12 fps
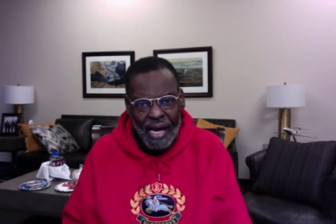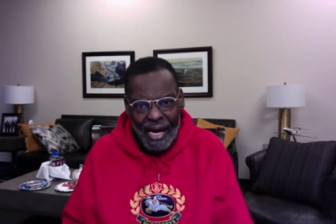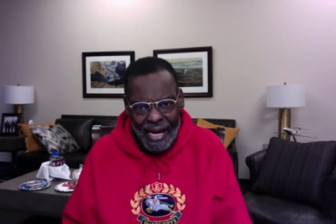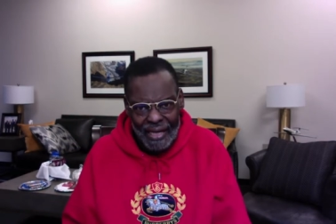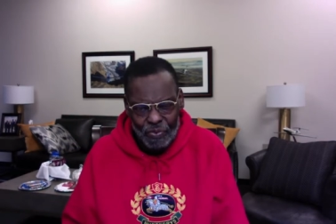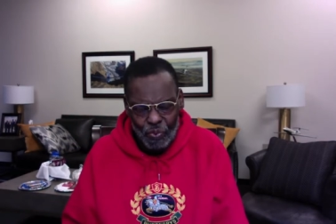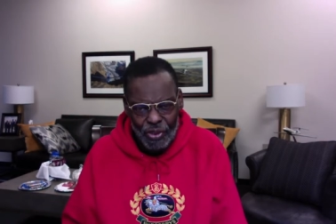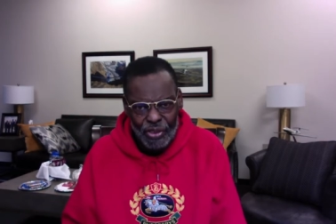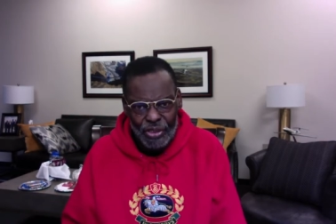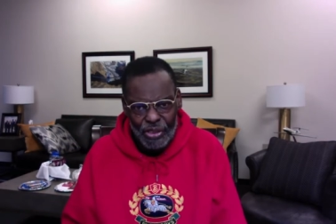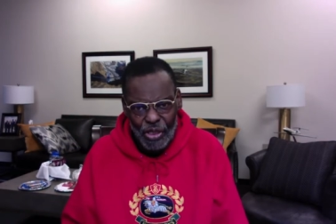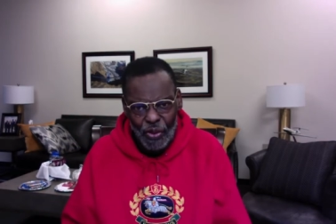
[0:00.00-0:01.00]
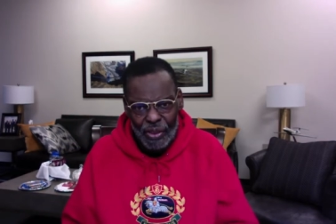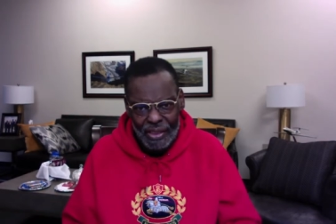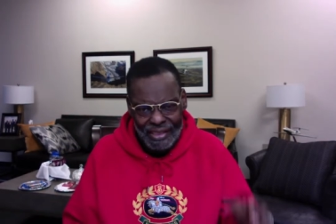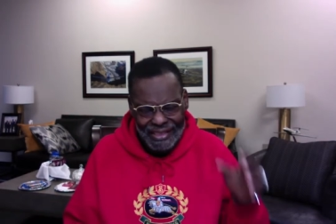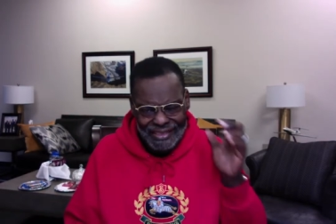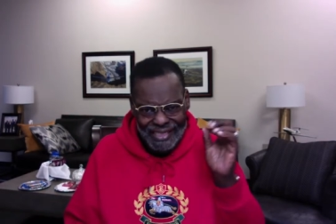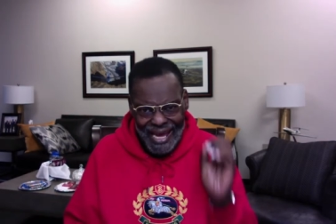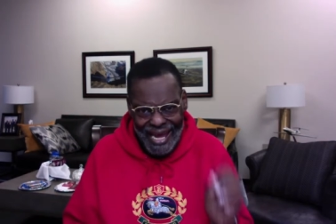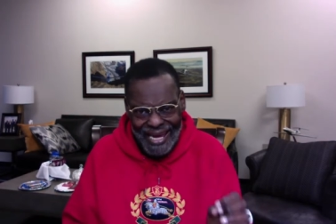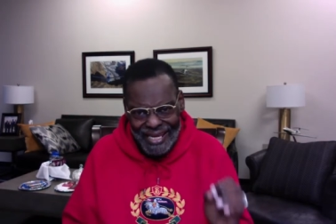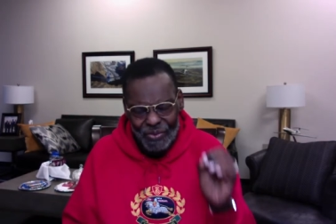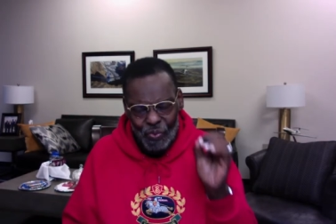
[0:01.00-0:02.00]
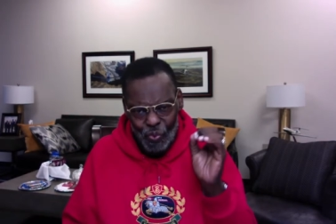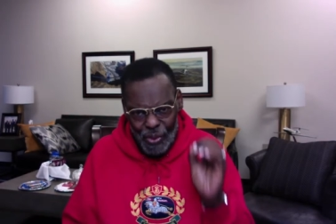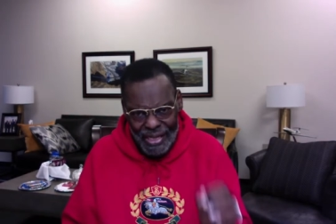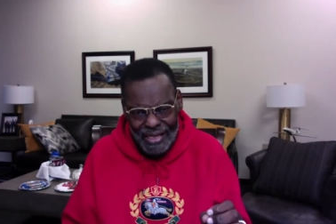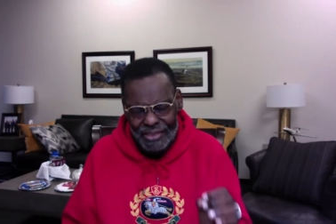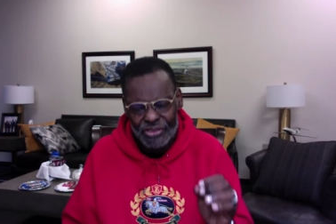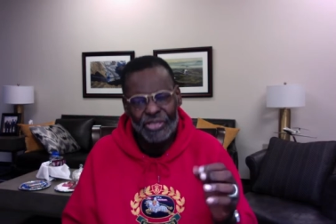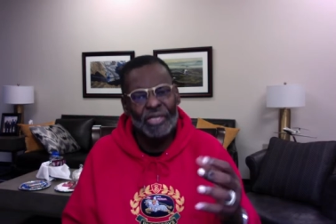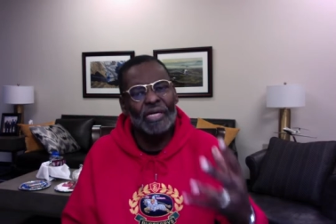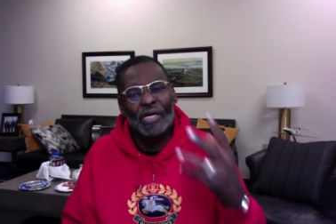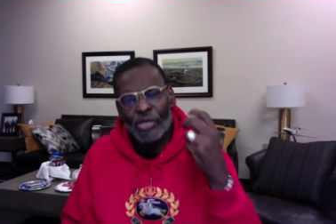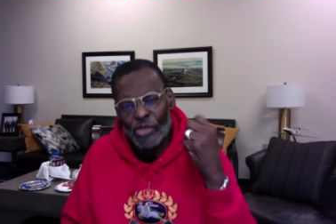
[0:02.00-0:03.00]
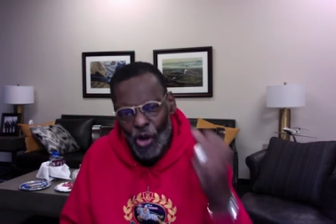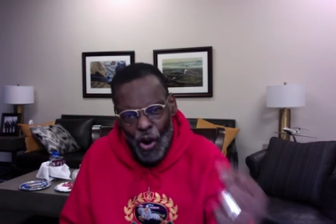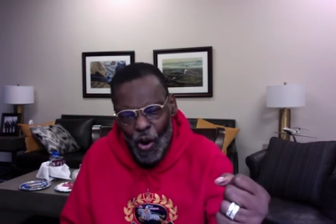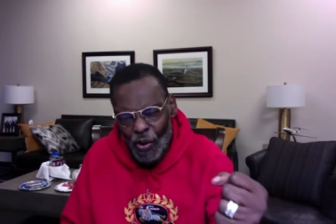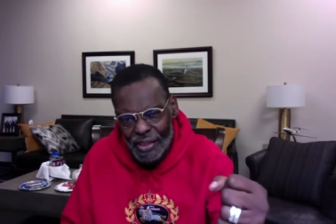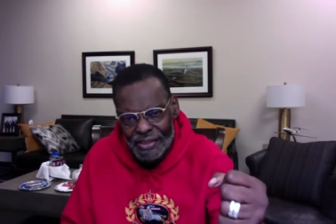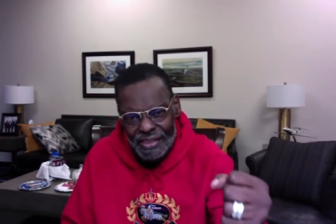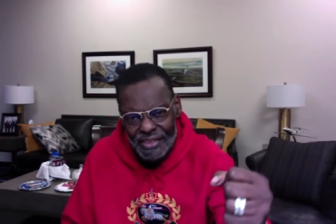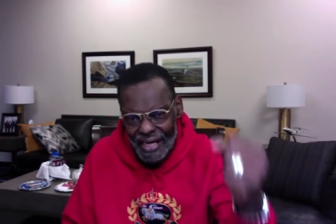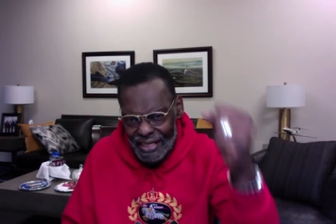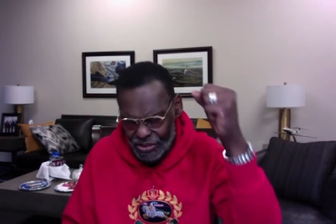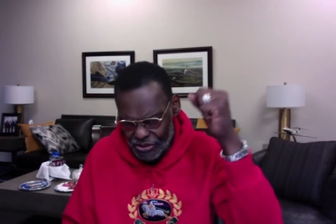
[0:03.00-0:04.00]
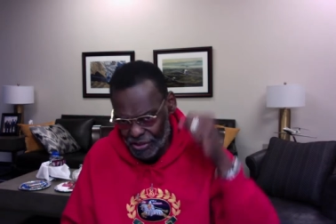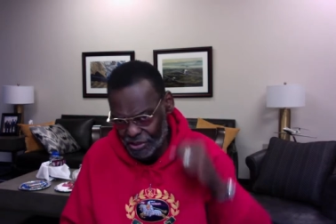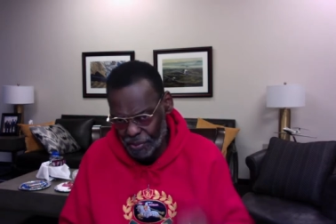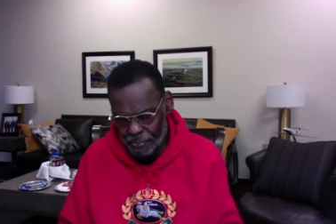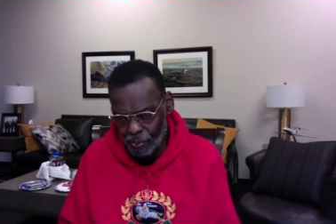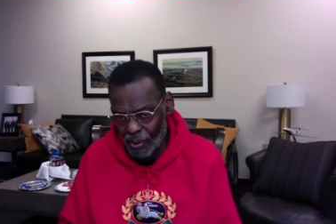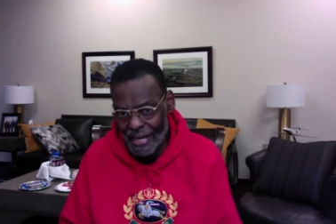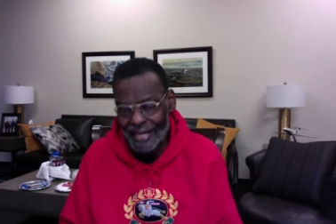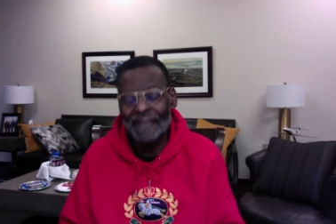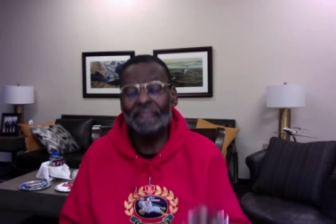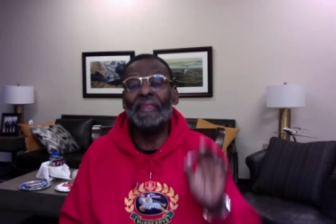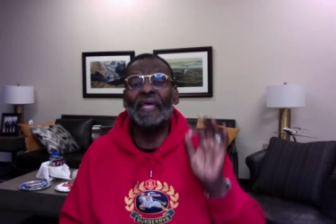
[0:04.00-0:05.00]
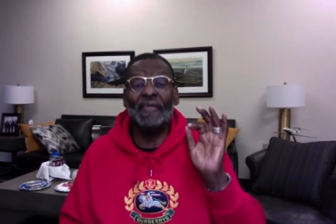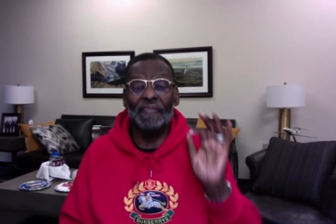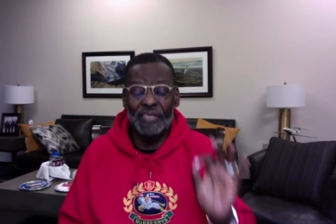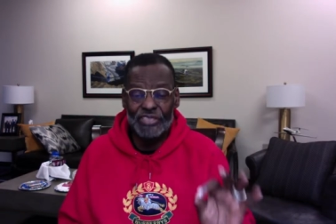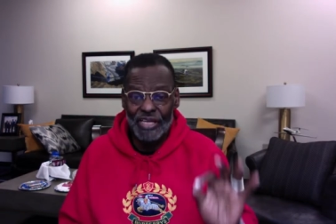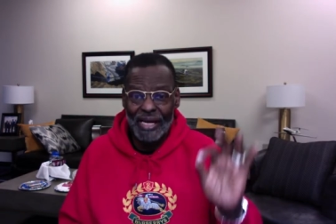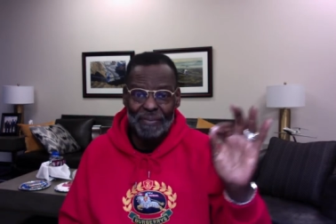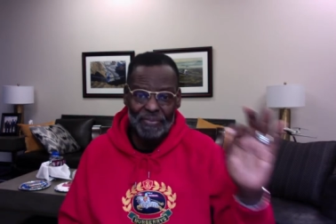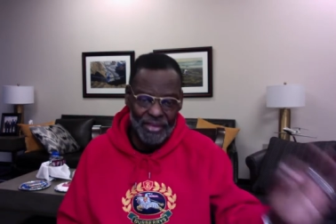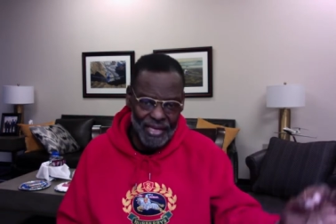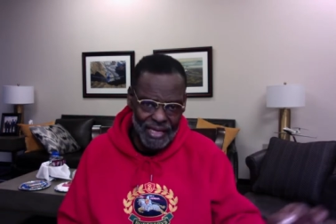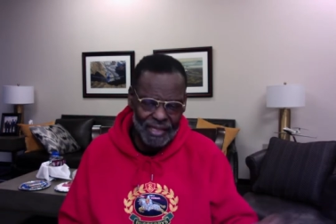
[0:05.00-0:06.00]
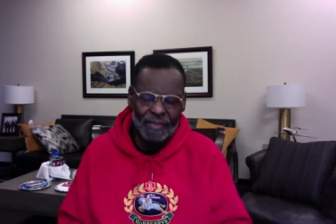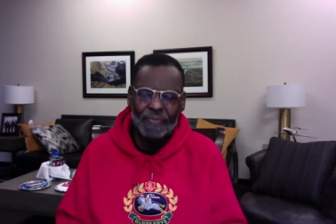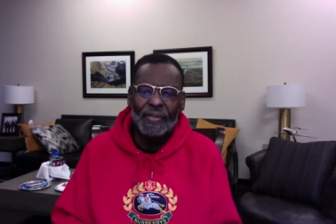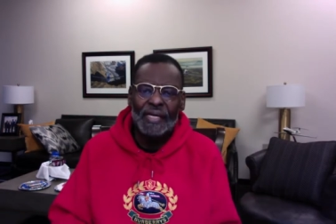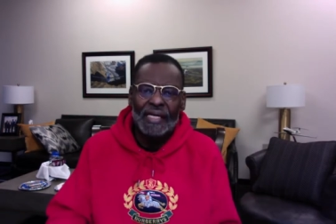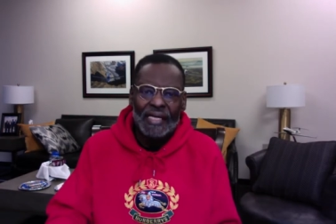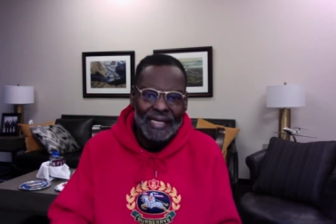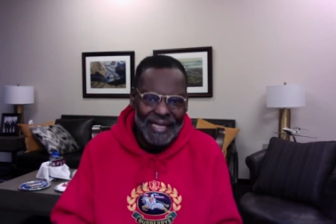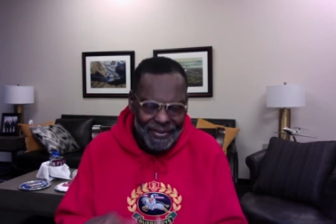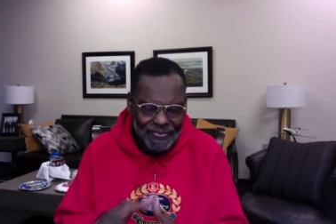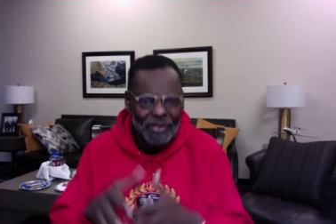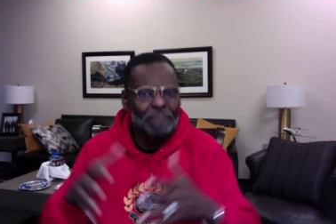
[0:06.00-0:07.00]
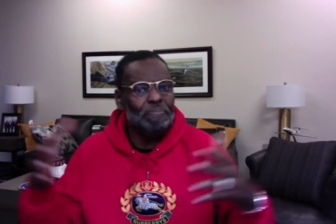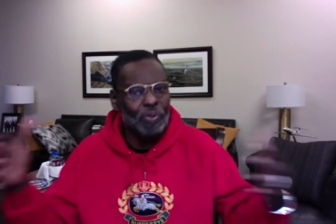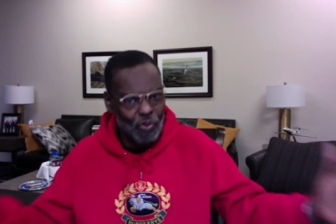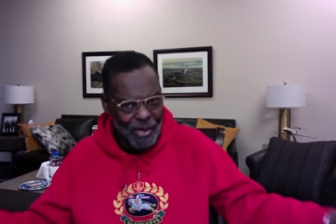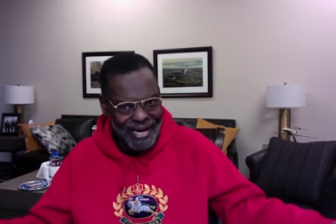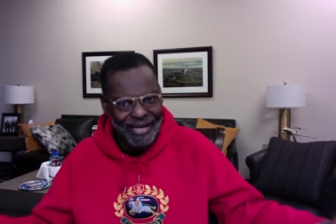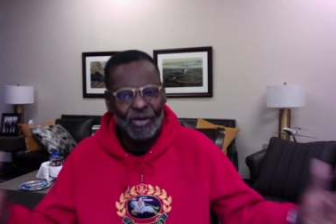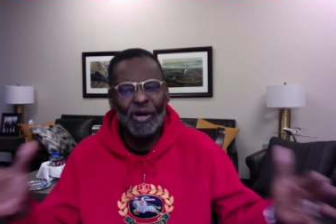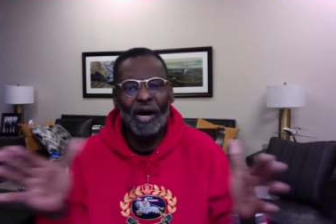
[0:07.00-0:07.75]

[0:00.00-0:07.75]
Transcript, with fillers: and we're going to go at least eight weeks calling the nation to pray the same thing in the prayer